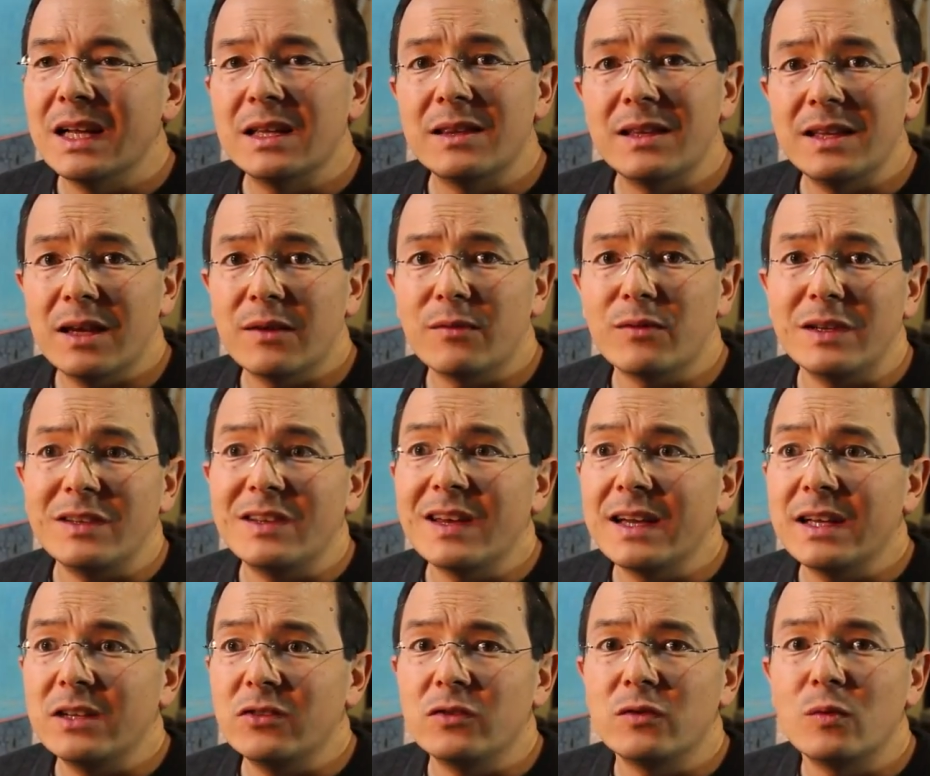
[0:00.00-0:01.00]
the
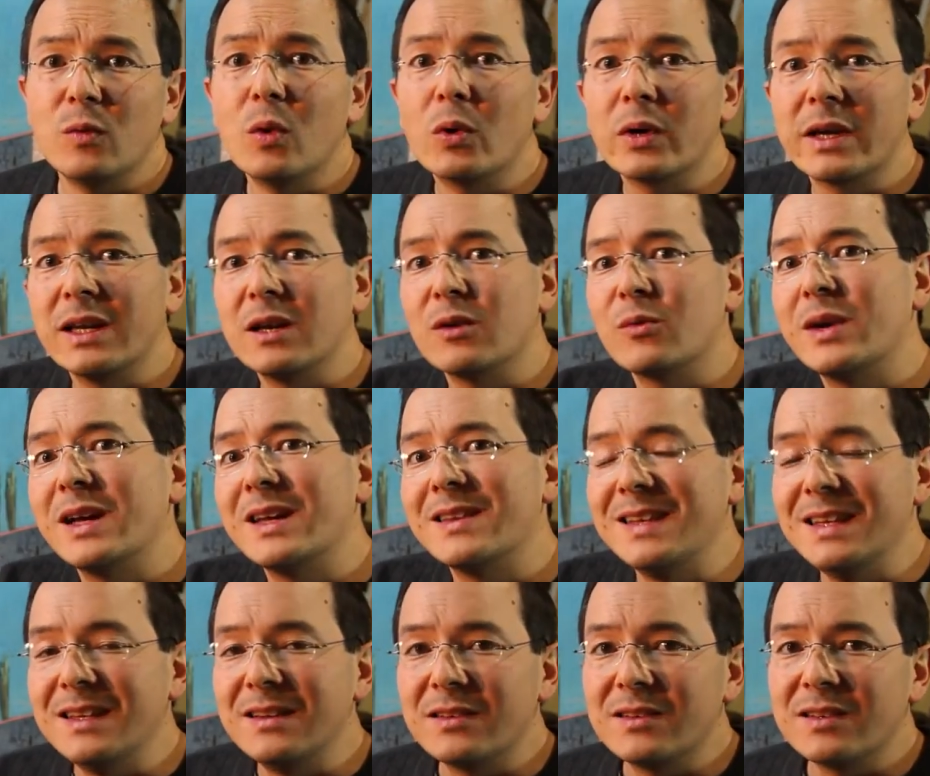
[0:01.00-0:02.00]
everyday, just walking around
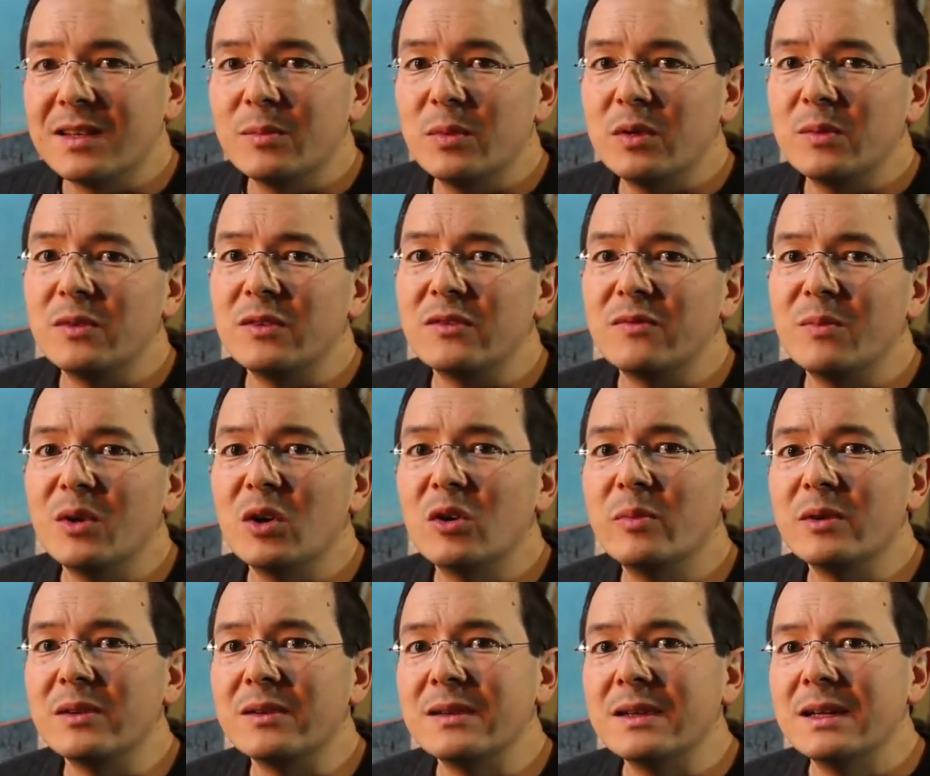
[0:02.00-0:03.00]
the inner suburbs of
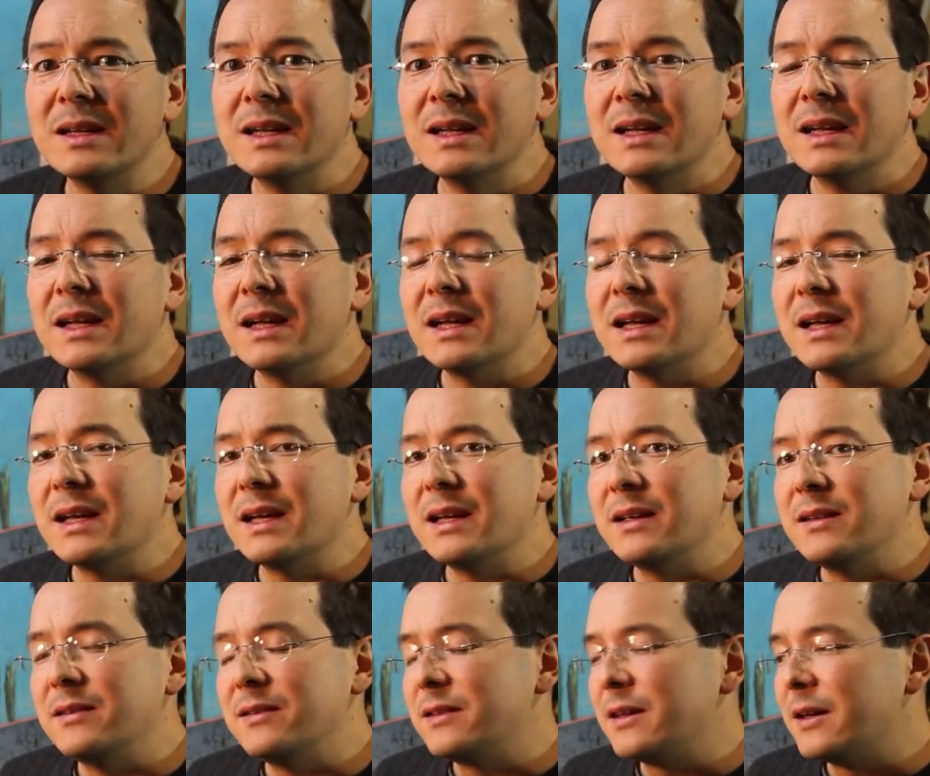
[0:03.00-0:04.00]
Melbourne,
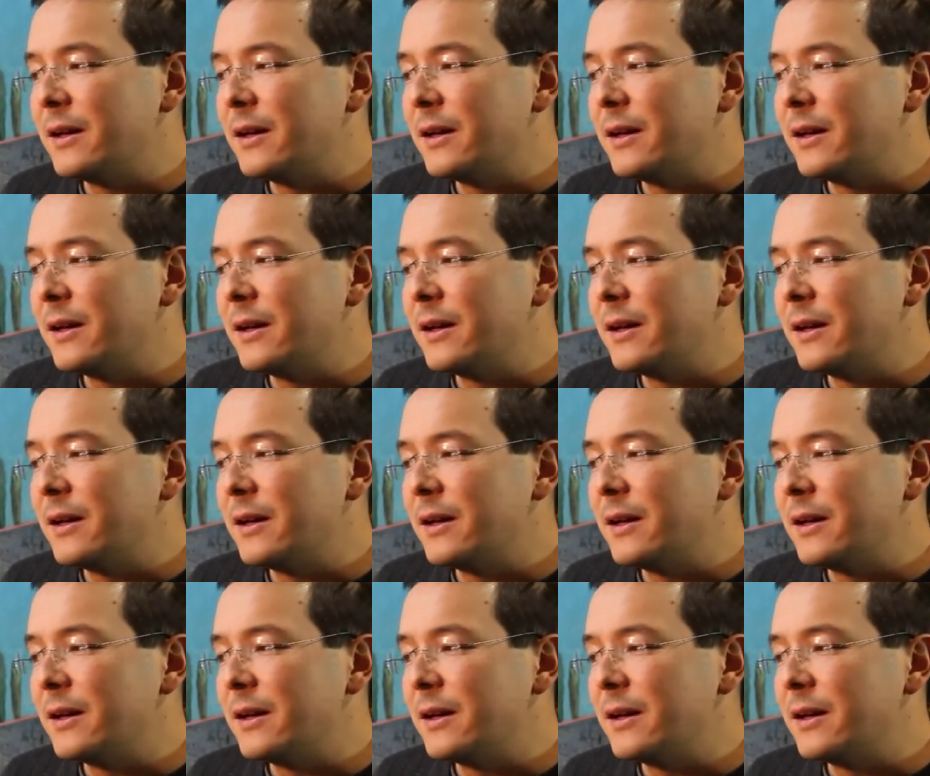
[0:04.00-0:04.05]
and